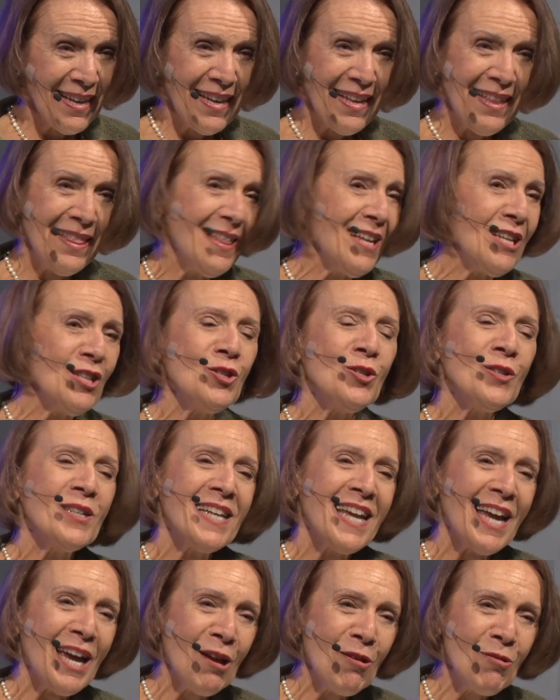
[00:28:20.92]
that you
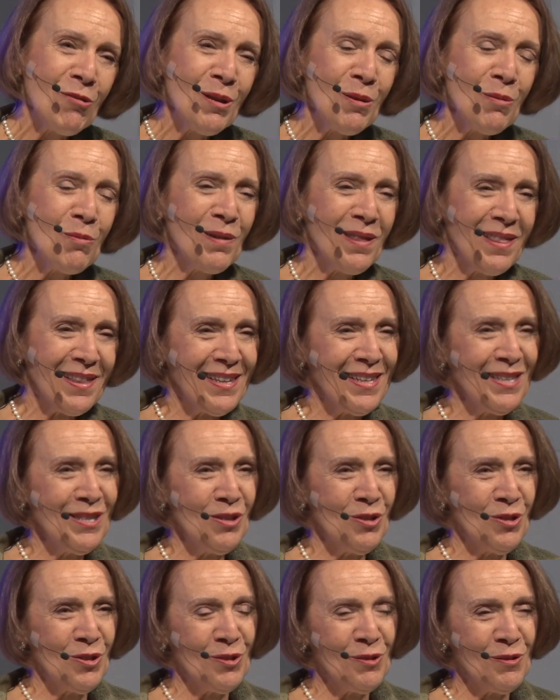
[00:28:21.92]
carry
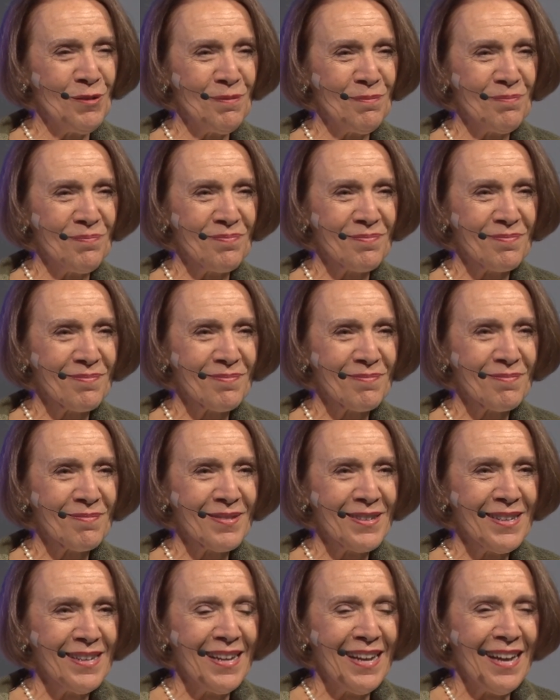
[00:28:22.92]
within you
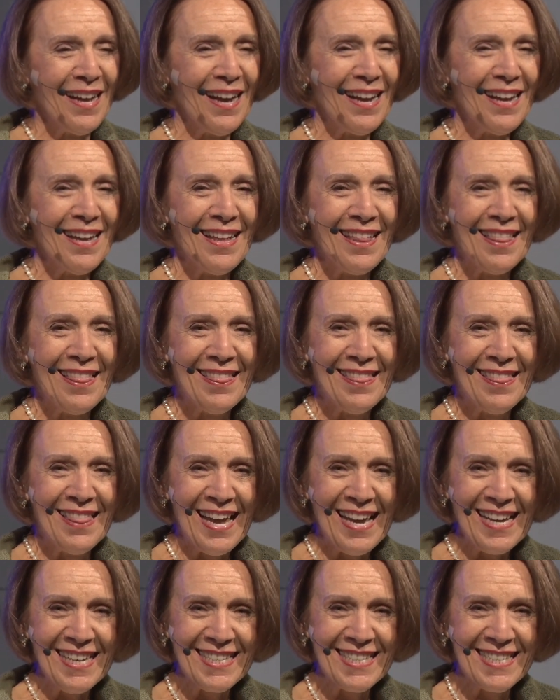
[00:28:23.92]

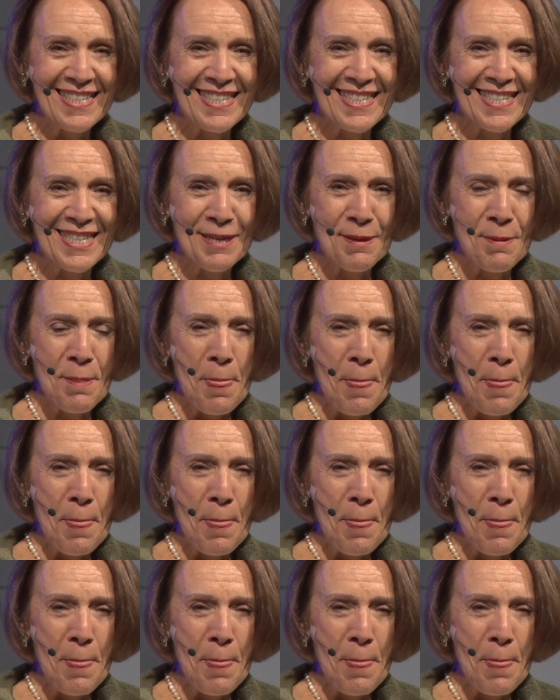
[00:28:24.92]
that